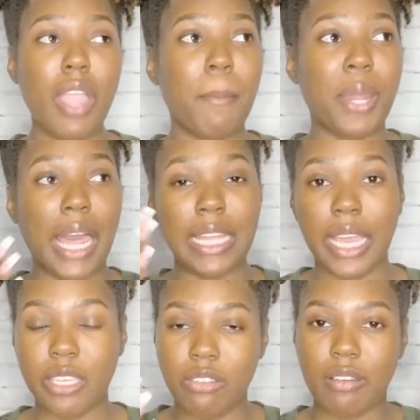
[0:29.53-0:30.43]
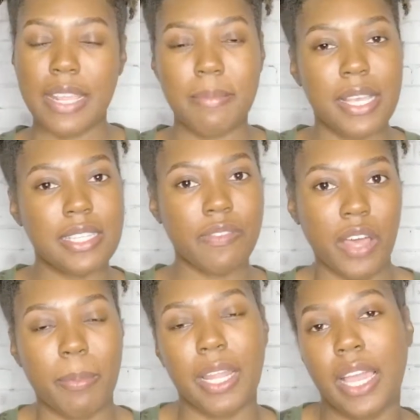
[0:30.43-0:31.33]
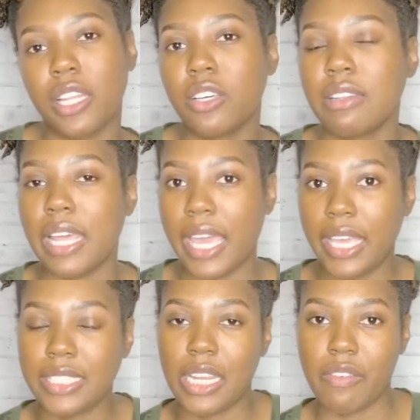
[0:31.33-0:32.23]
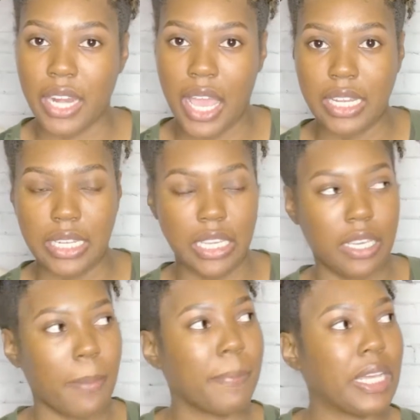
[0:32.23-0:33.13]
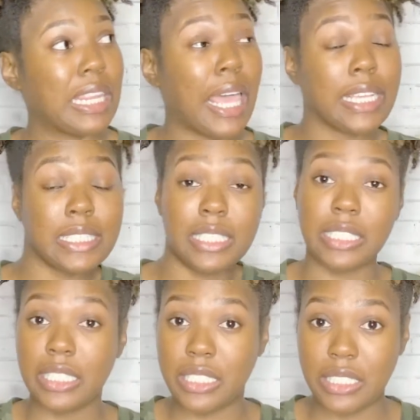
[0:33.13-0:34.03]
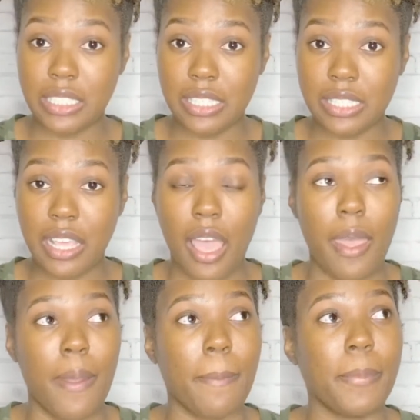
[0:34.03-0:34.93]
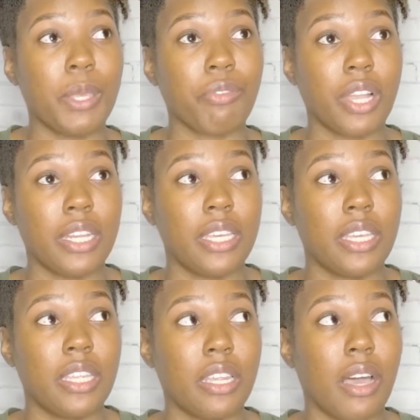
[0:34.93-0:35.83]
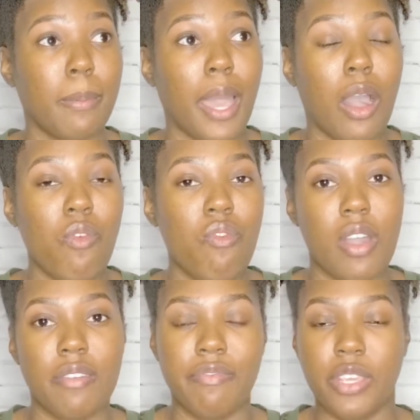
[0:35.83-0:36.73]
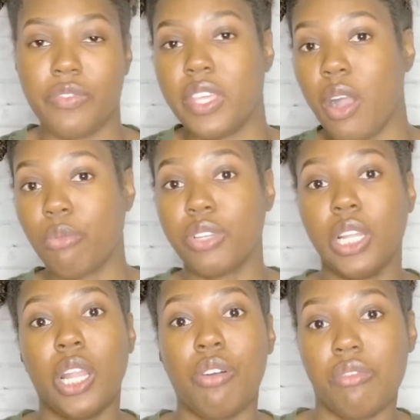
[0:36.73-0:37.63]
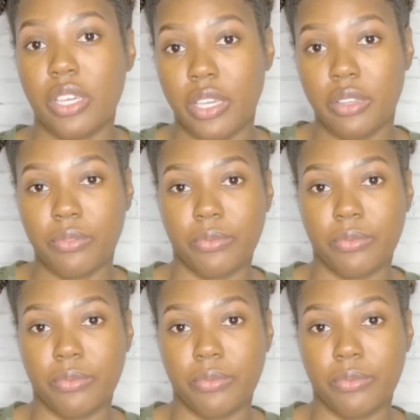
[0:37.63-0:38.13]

But I like, you know, to keep myself up. I like a little lash every now and then. But lash extensions be running about $150 on the low end.